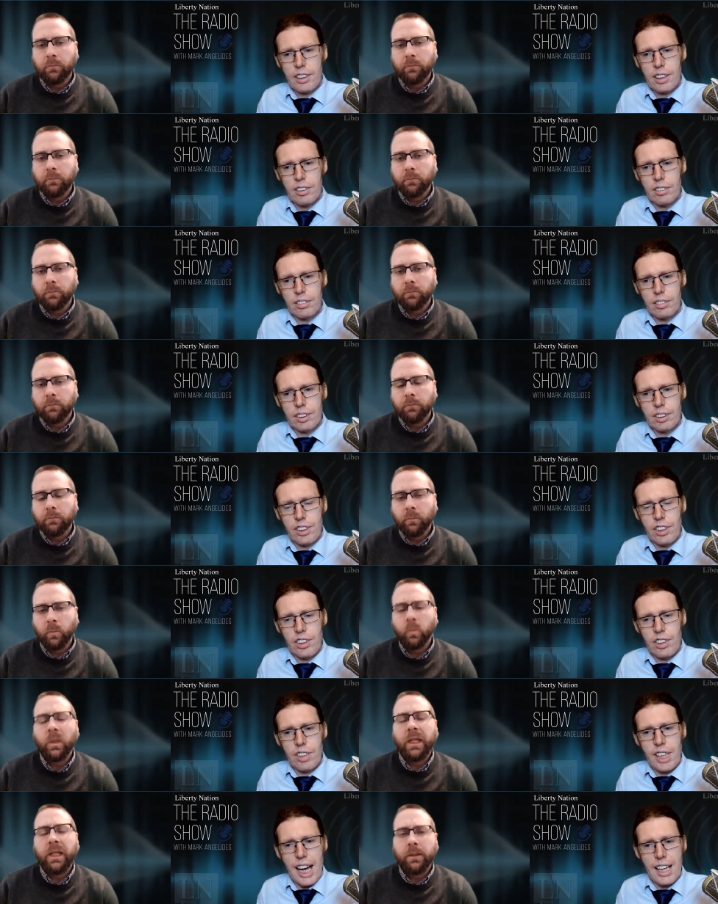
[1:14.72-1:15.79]
Speaker 1: so,
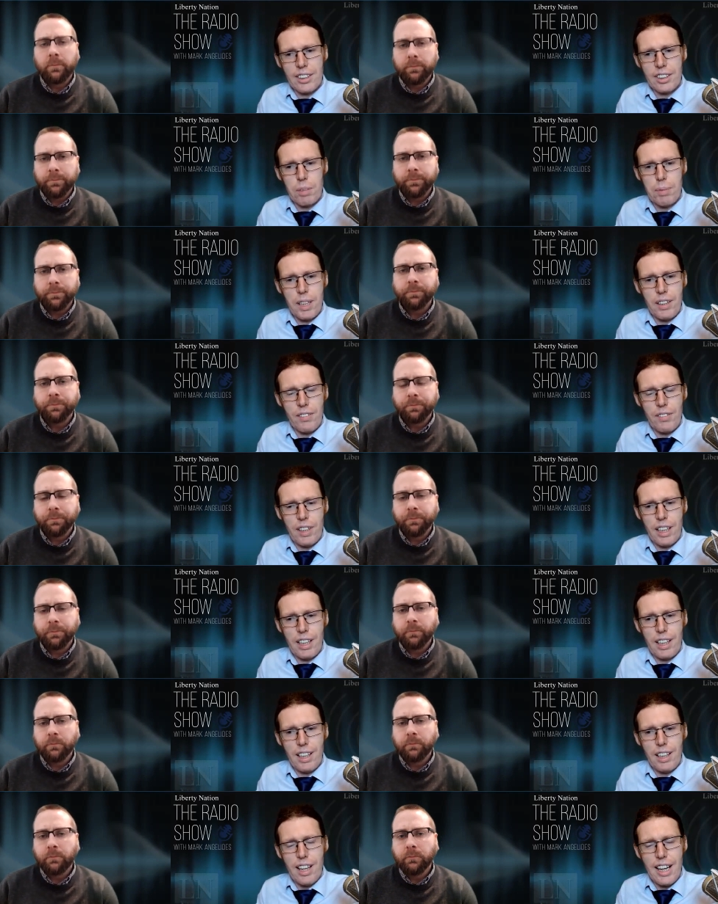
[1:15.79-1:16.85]
could you cast a bit of
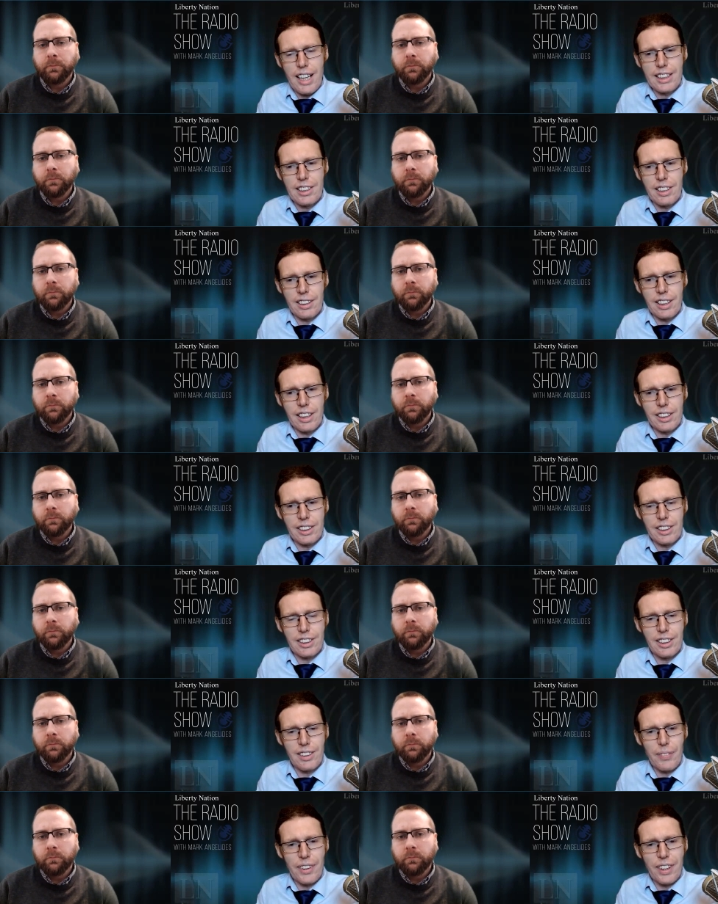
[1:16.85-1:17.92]
uh, light on
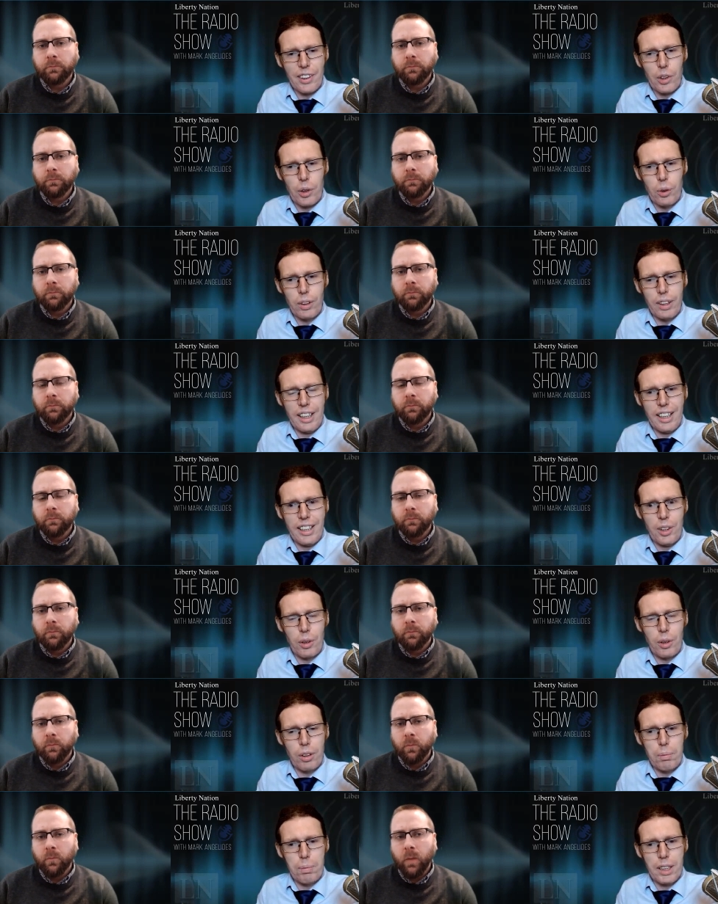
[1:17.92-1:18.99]
this? Call the
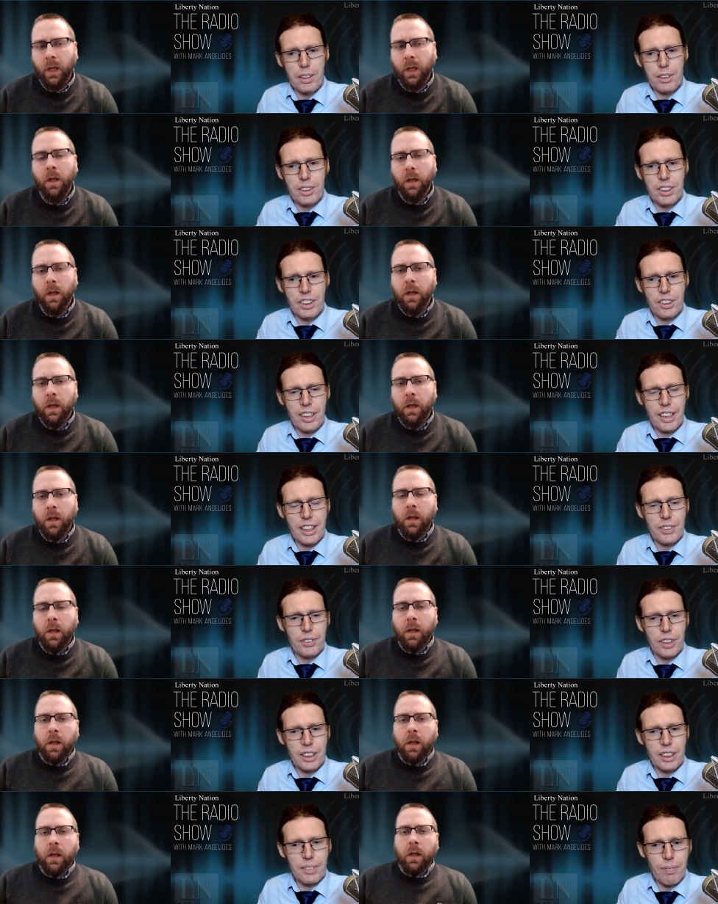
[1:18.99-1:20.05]
call the blows and strikes
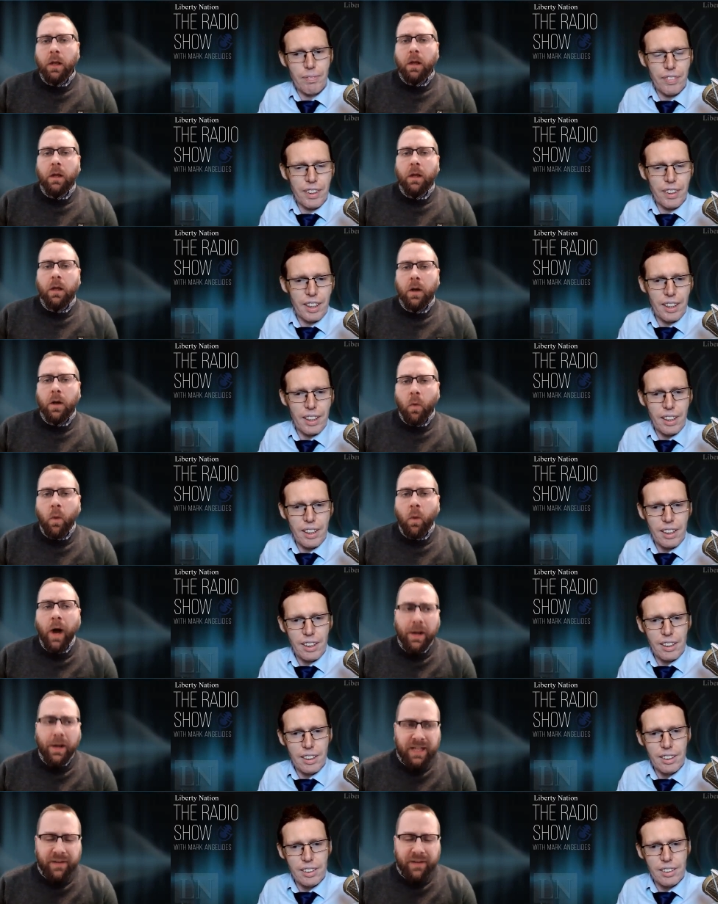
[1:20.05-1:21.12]
for us.
Speaker 2: Well, I
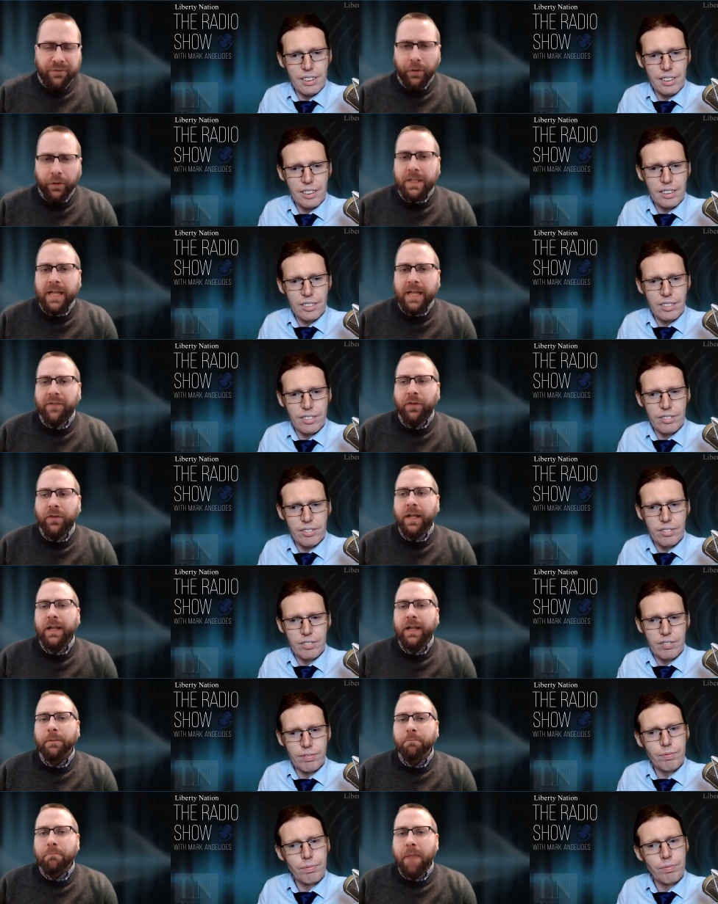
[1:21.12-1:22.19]
would say first that if you look
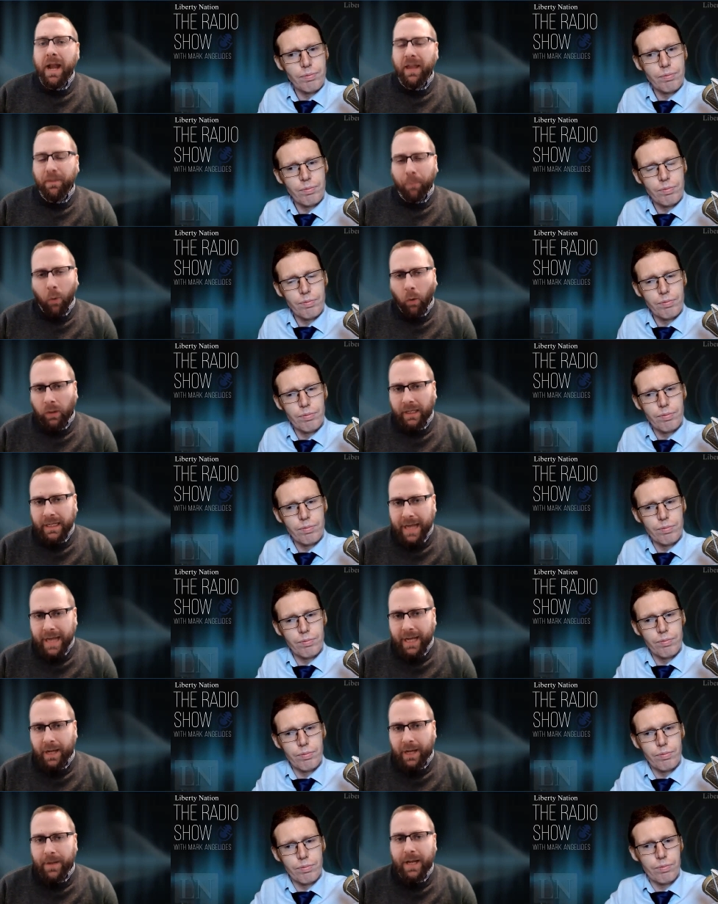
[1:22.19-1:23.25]
at many of the polling
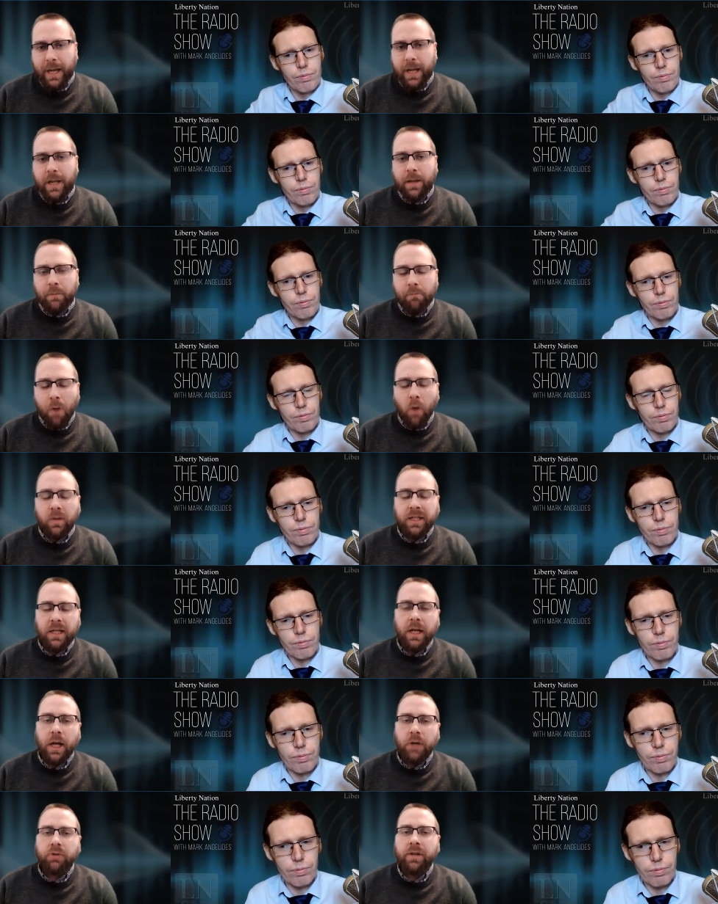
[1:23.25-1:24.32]
data, I mean, most of the
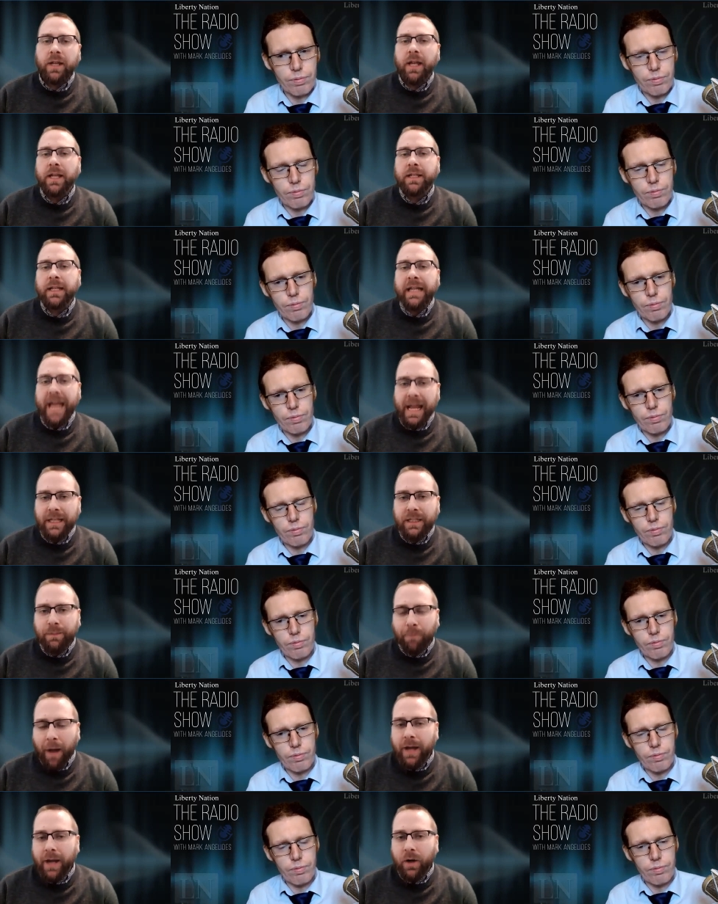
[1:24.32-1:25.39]
country is against
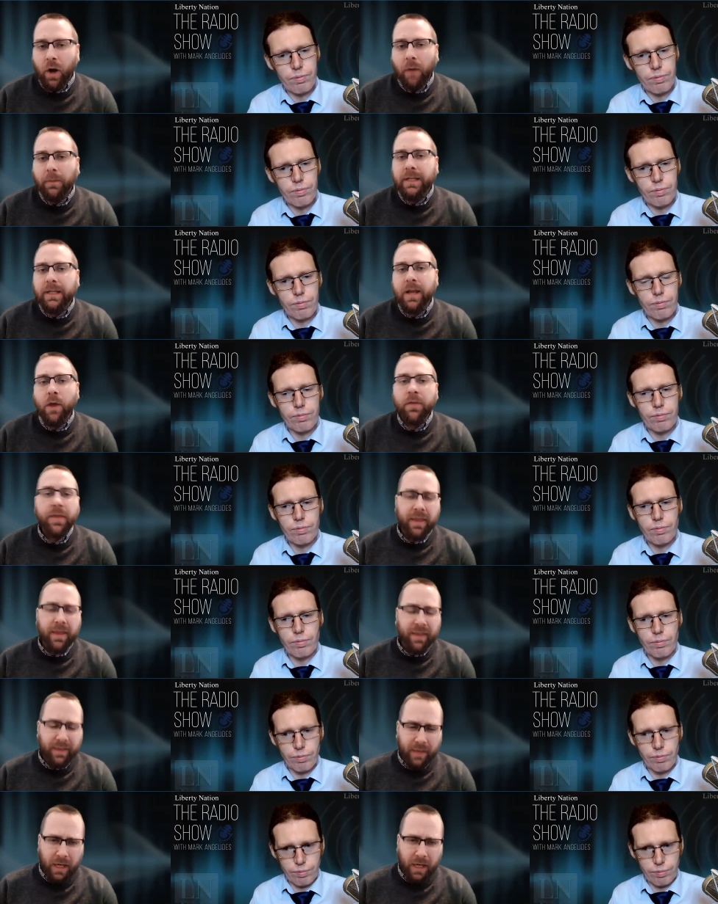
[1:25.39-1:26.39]
Bidenomics. They think the